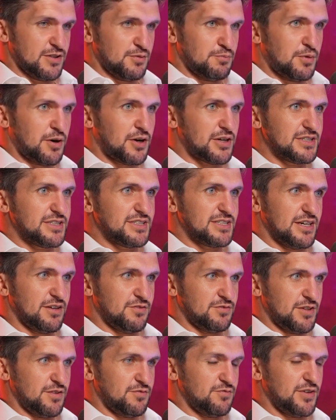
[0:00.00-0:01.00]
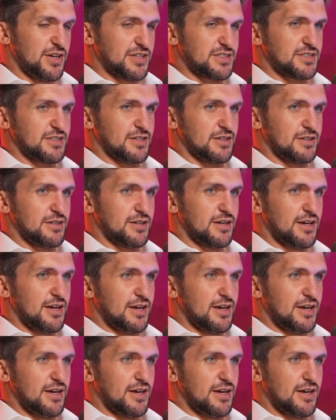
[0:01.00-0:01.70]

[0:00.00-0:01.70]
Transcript: the mindset of the investor,